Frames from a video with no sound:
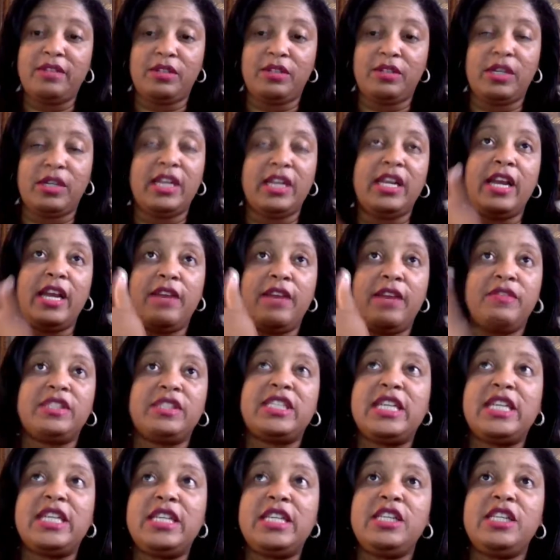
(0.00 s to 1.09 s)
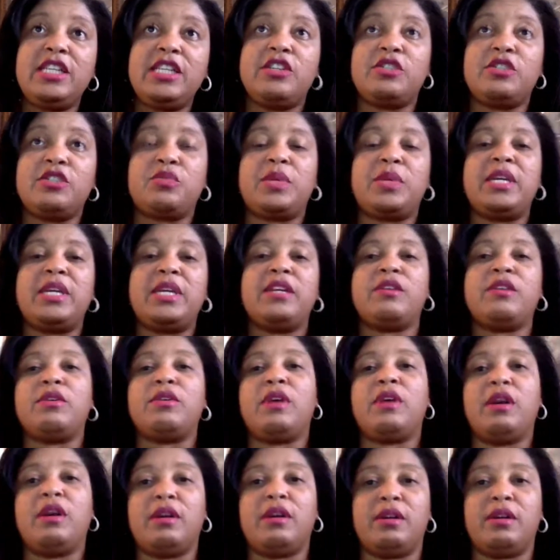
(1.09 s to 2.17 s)
And every 10 years, we hit
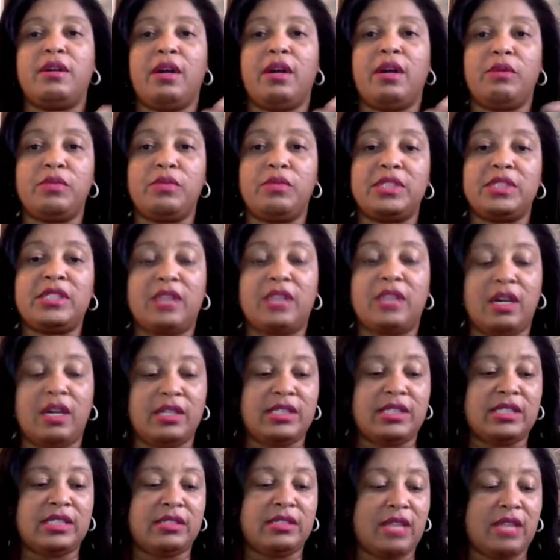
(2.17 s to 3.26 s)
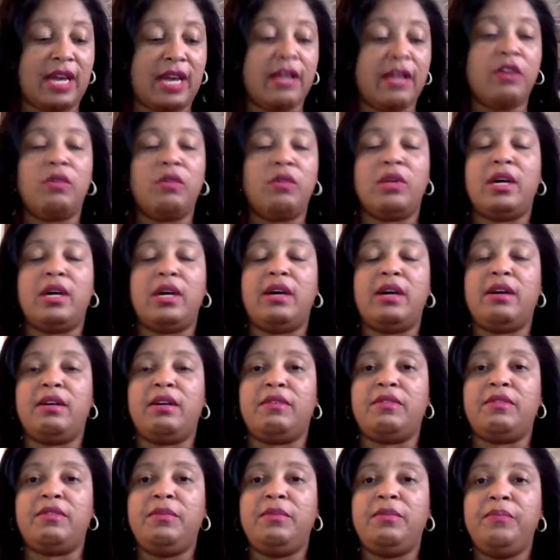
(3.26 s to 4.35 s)
a cycle
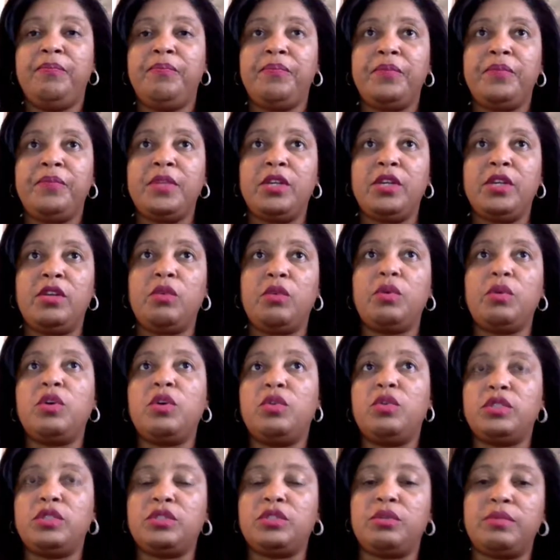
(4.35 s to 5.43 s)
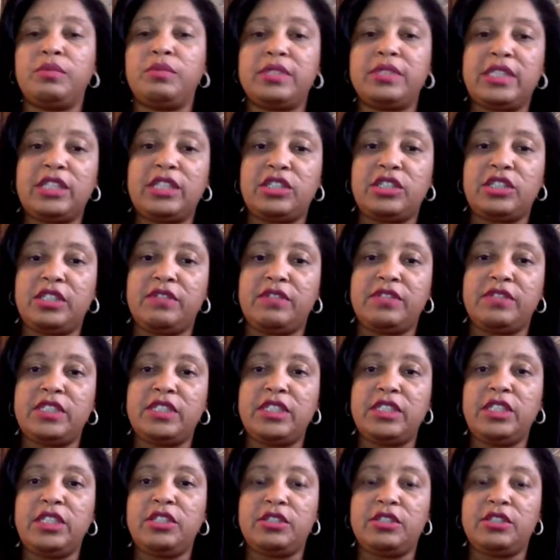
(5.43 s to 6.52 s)
of, we're going to a recession every 10
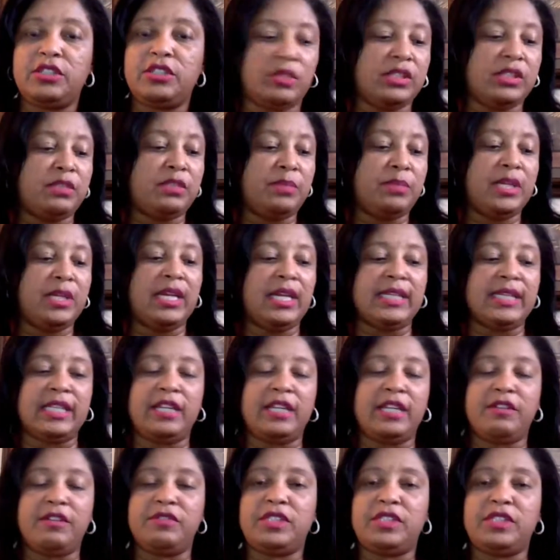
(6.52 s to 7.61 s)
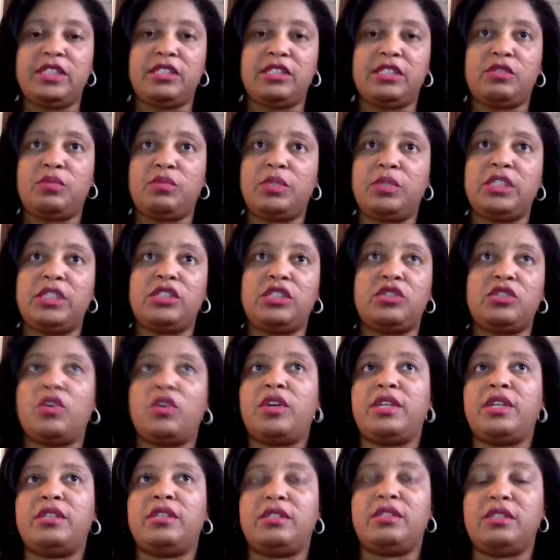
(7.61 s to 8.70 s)
years. It's been like that ever since we
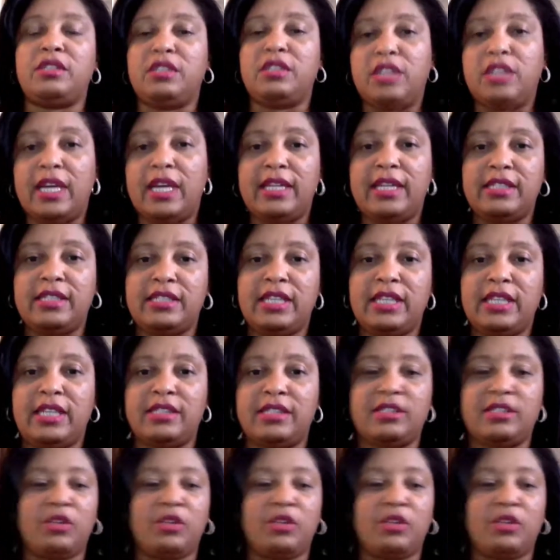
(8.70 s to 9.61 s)
started the United States.